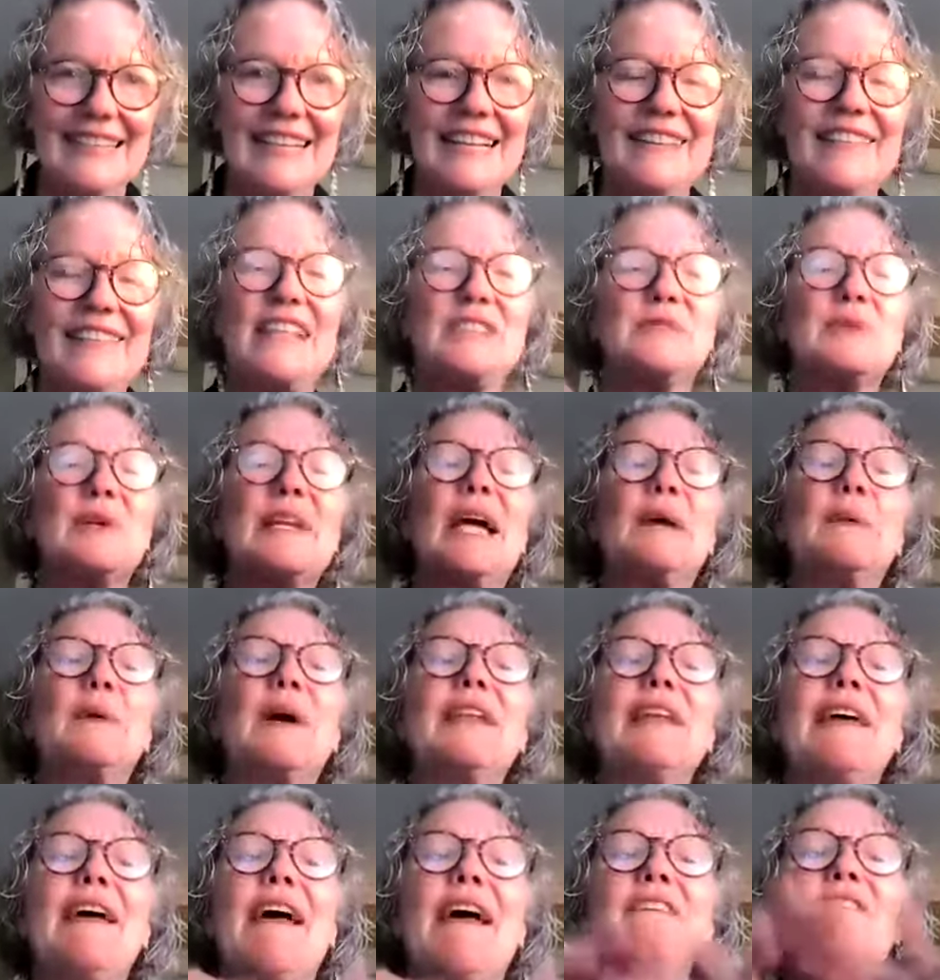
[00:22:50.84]
that's what i
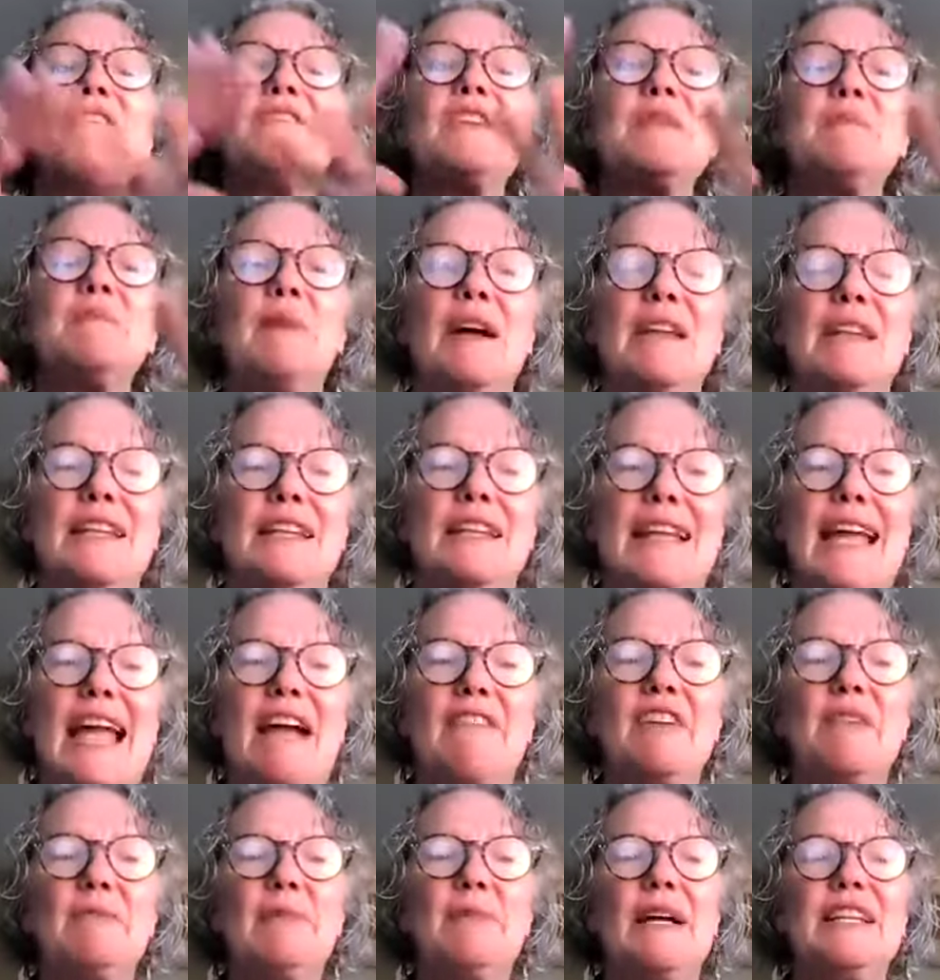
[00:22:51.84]
want everybody
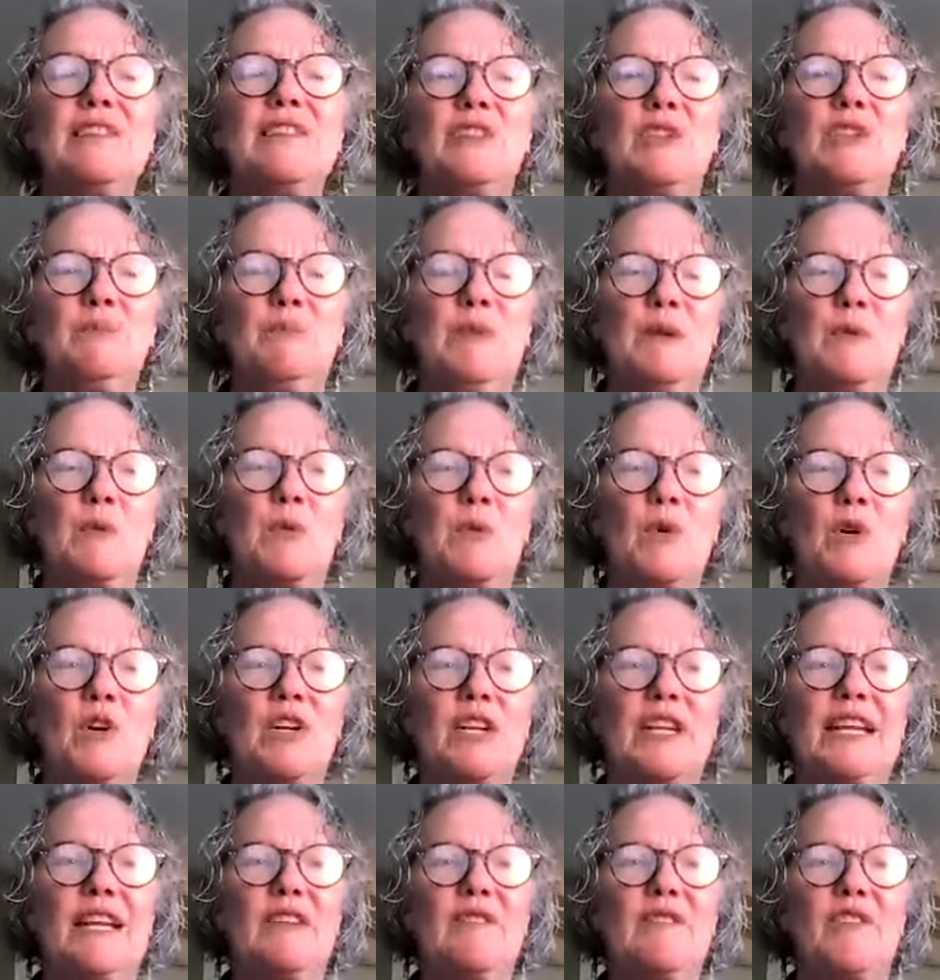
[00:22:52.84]
everybody to be
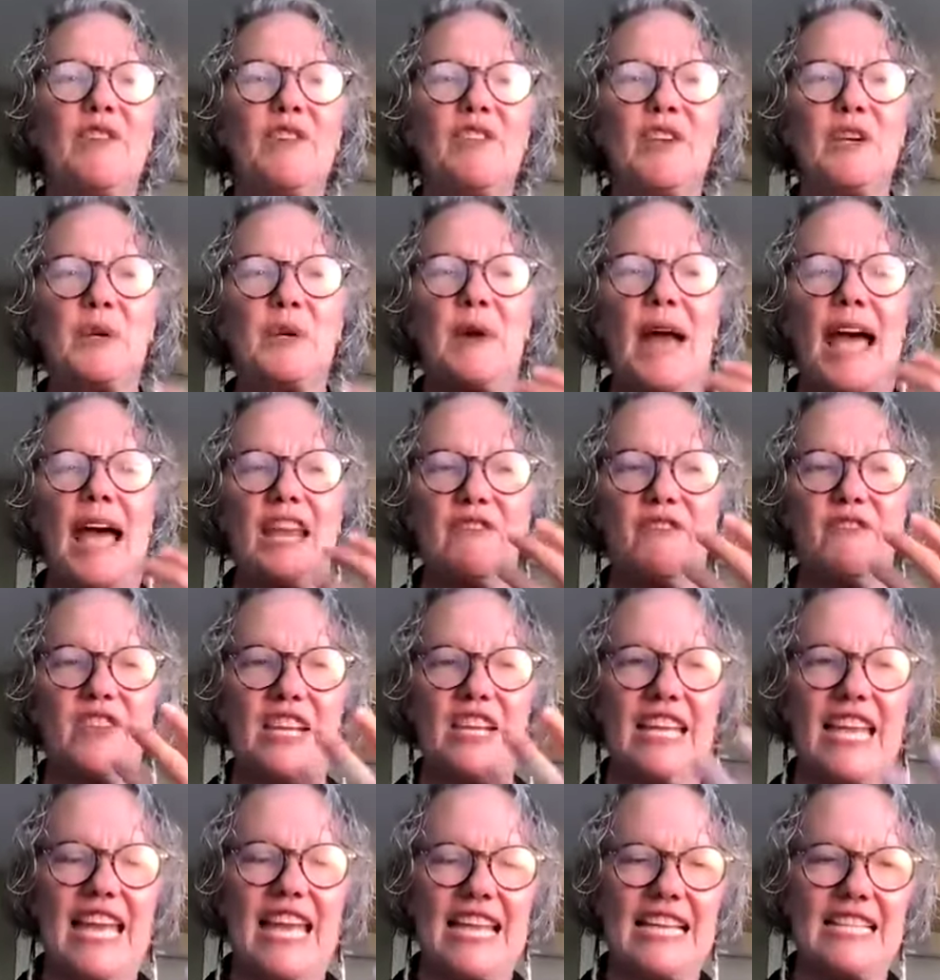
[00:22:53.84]
working for the
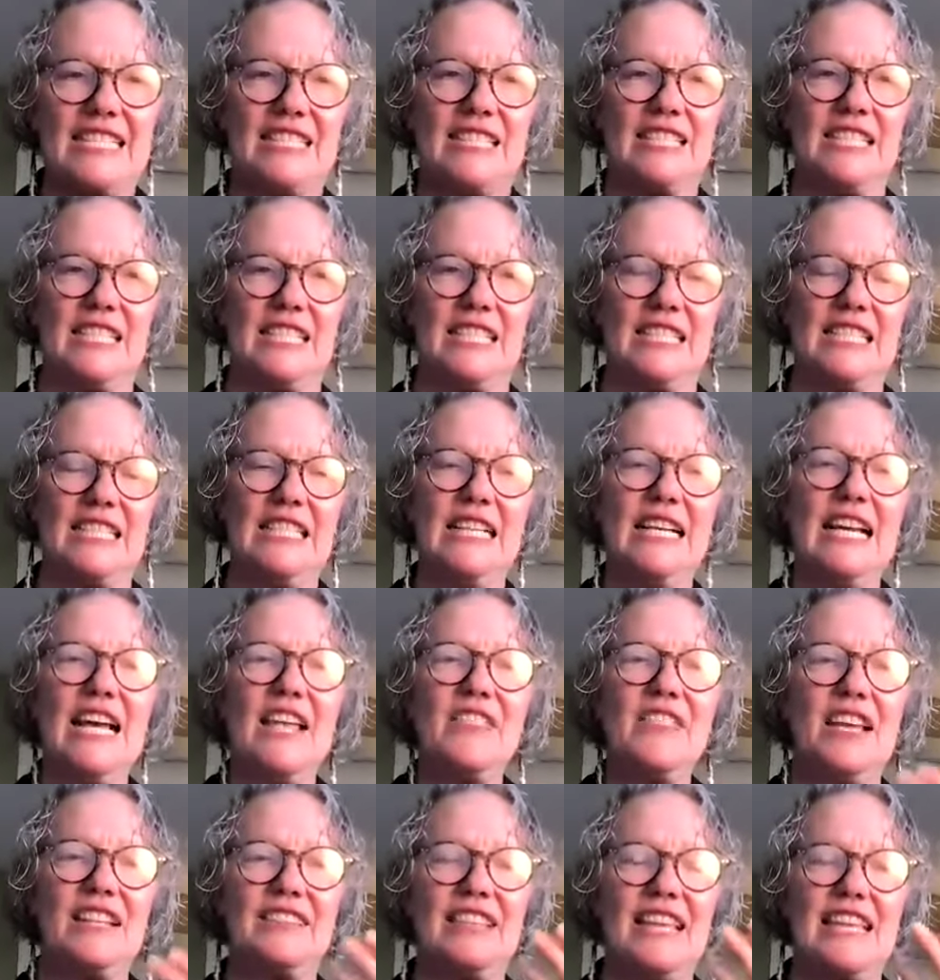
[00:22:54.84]
gratification
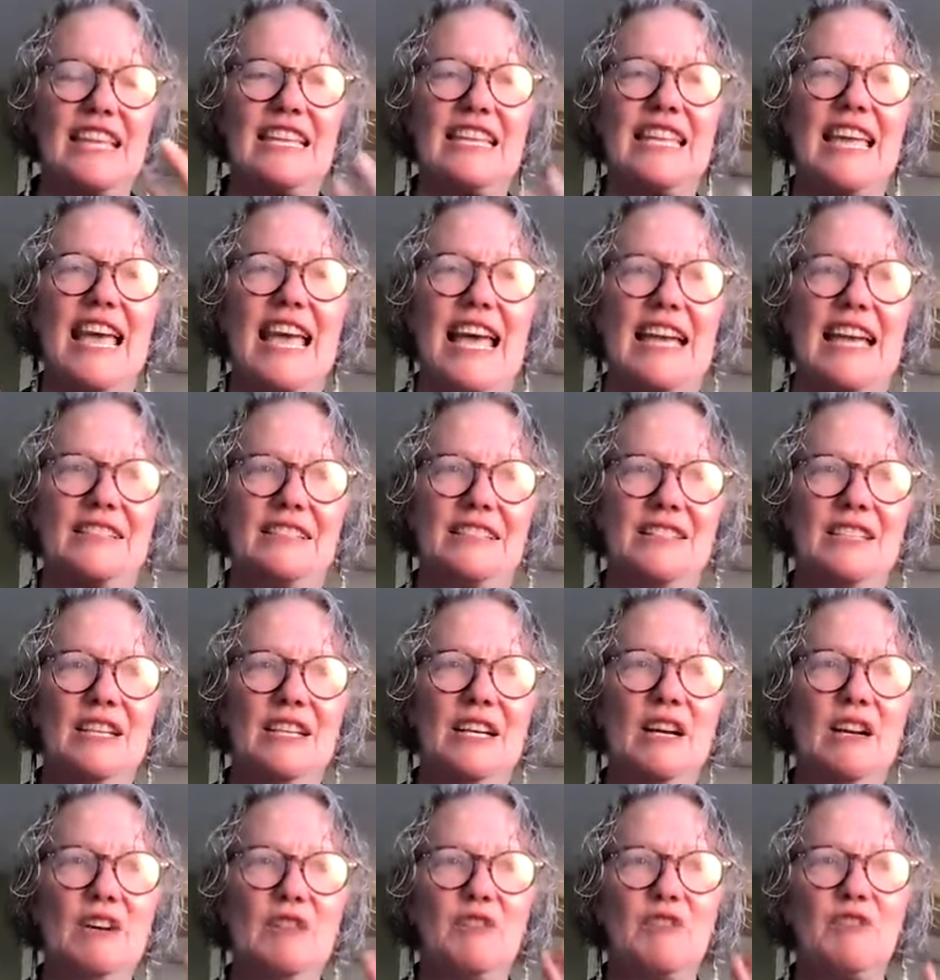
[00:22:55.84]
that they get
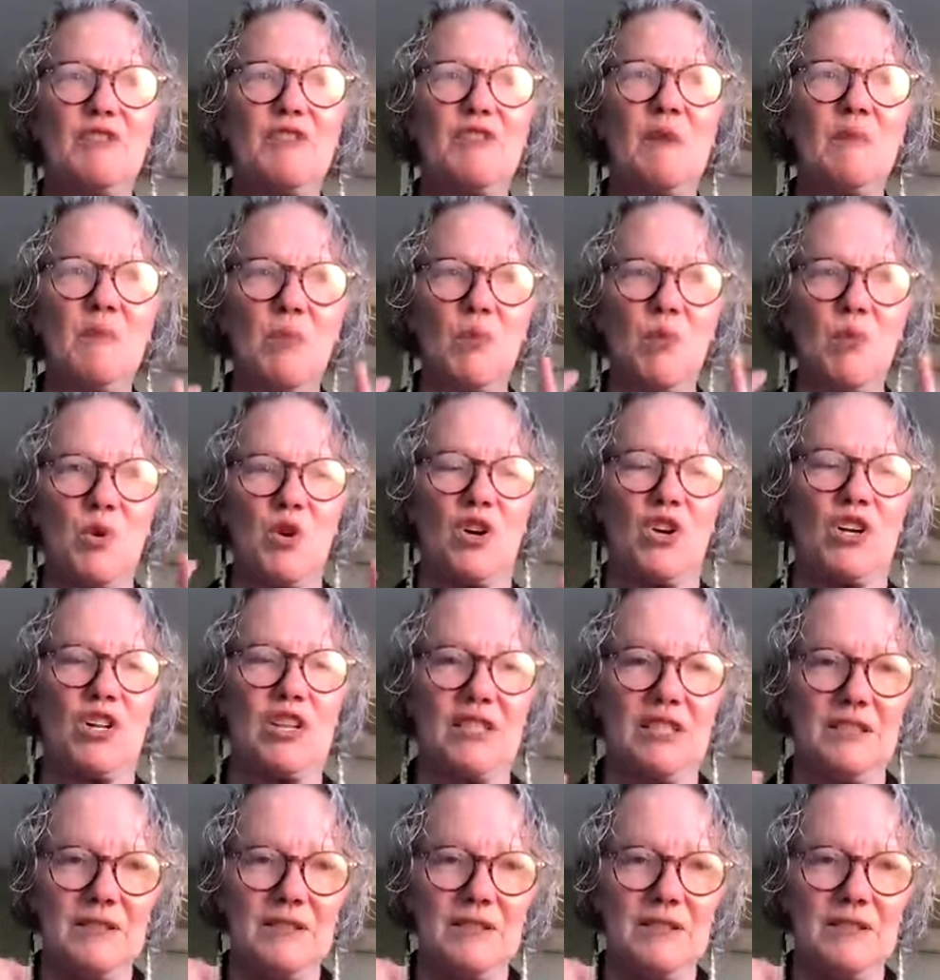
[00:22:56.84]
from work